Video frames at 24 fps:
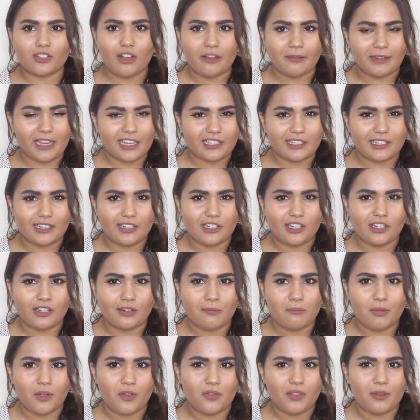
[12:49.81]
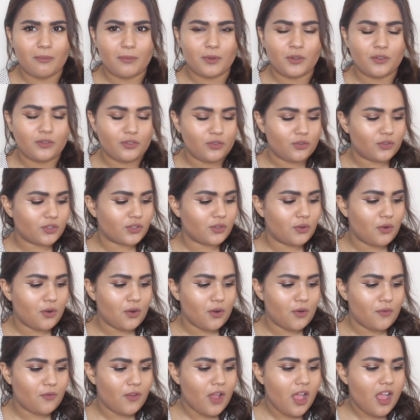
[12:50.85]
so I'm guessing that you can put them in your
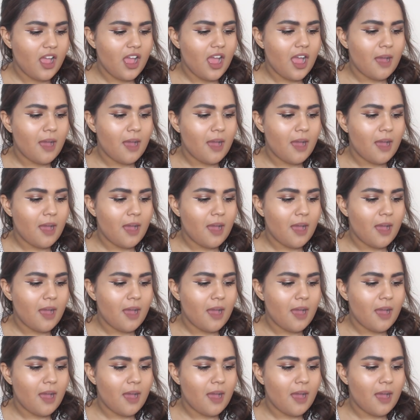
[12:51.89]
sort of